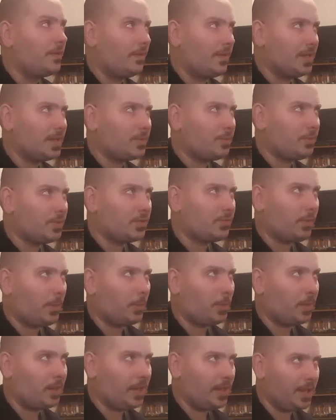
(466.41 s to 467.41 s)
this was
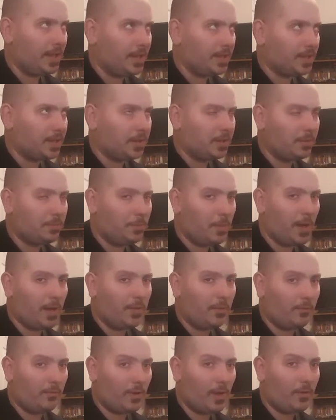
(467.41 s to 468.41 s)
replaced
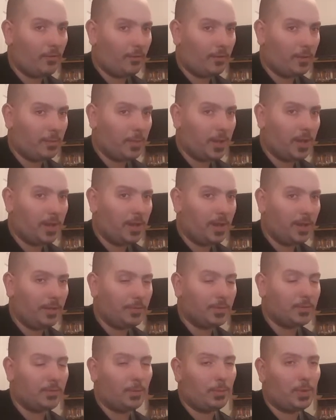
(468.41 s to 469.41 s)
by the Red Army.
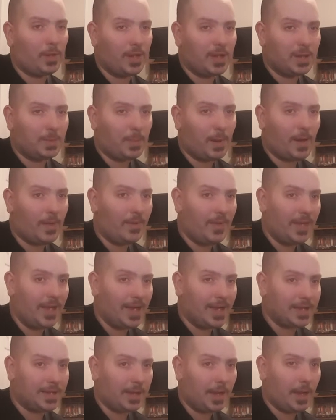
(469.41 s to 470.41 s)
It was replaced by the
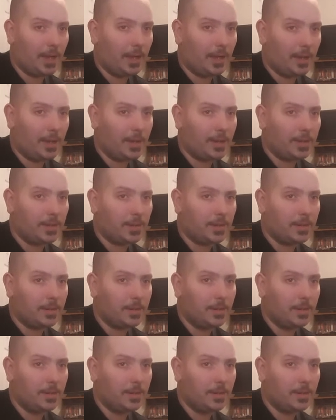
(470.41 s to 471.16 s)
SKS,